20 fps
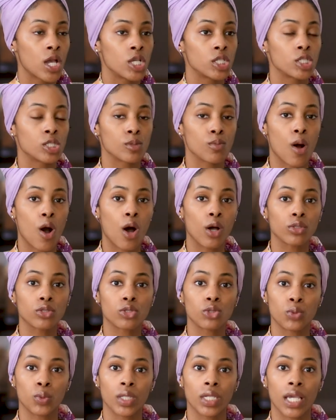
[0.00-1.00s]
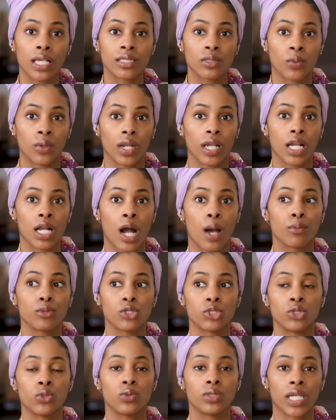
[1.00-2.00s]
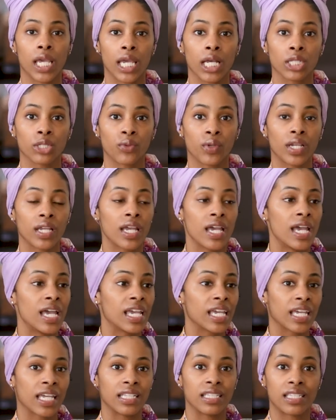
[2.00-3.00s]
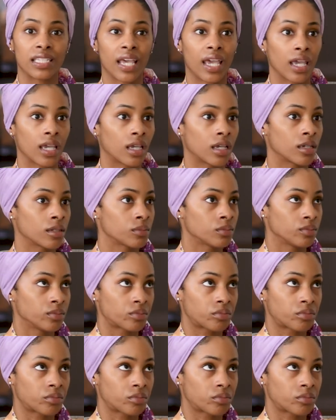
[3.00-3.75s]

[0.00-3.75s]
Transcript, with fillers: Small tweaks when it comes to tailoring can take,